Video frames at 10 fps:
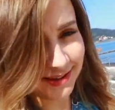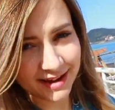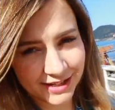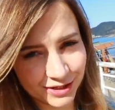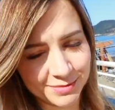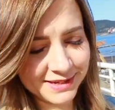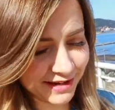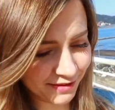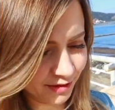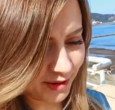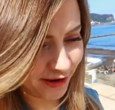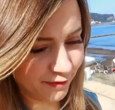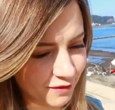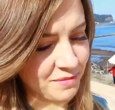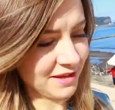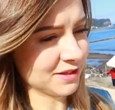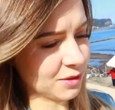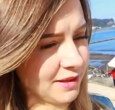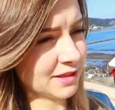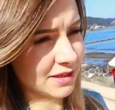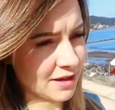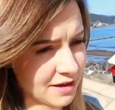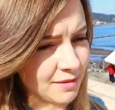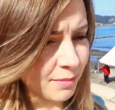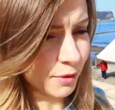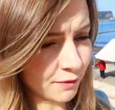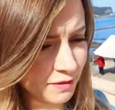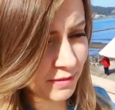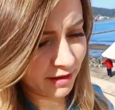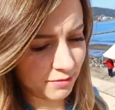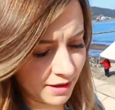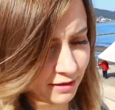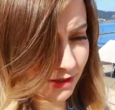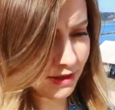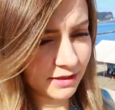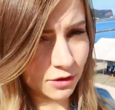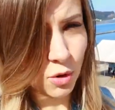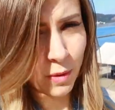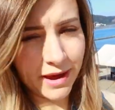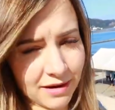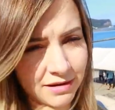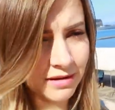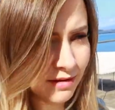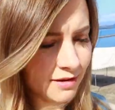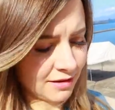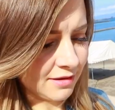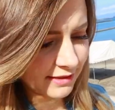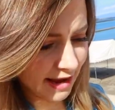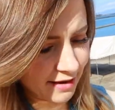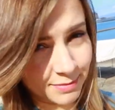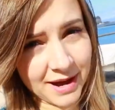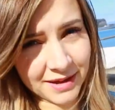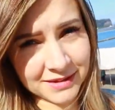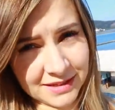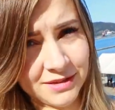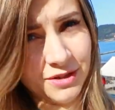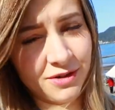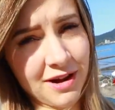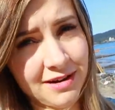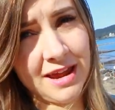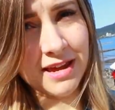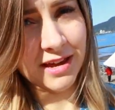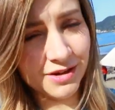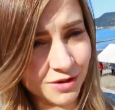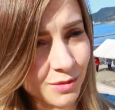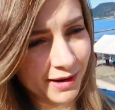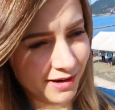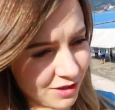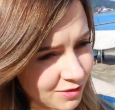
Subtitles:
The guys should be down there waiting for me. So it's both female and male. It's a co-ed sand bath. Since you're not naked, you're wearing a